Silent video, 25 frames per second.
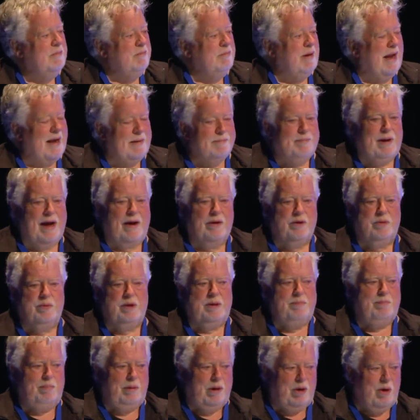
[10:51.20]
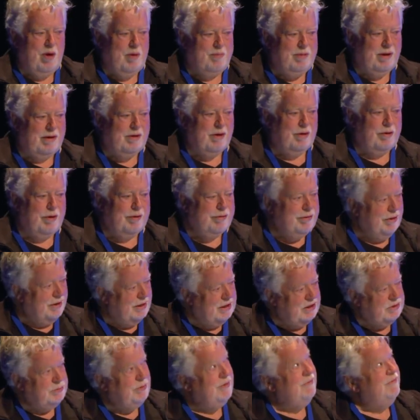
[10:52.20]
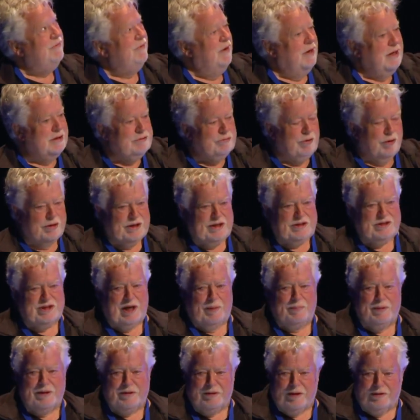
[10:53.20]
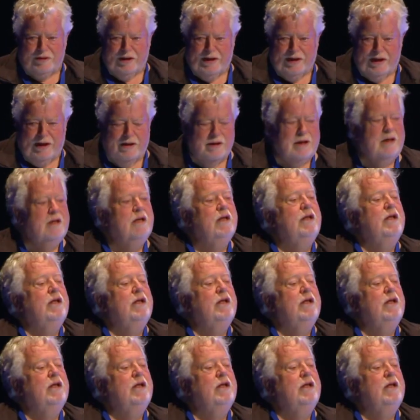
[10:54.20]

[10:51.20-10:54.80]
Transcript: Black powder, we blew up a lot of things. We fired rockets up into the air.